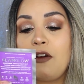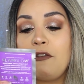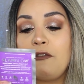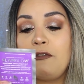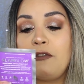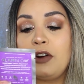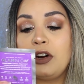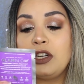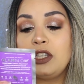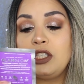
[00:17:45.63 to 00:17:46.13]

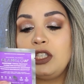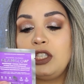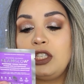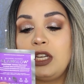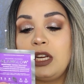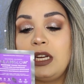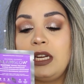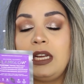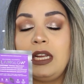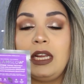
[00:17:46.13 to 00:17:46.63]

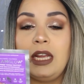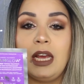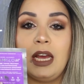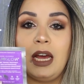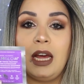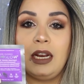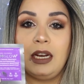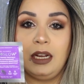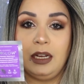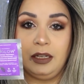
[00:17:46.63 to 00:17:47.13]

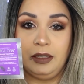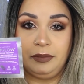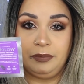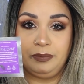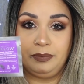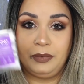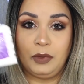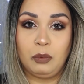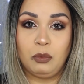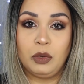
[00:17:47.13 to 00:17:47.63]
virginiana,
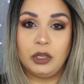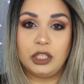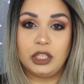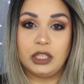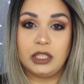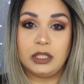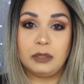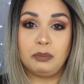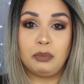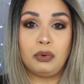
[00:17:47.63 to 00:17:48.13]
which
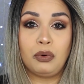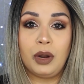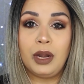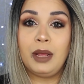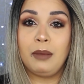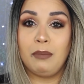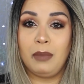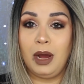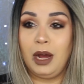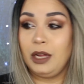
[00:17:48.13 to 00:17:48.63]
is
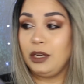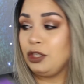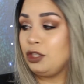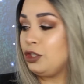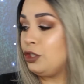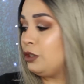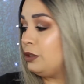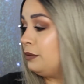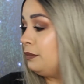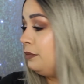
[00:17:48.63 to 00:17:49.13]
pretty
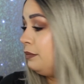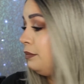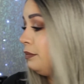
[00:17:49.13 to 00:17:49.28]
much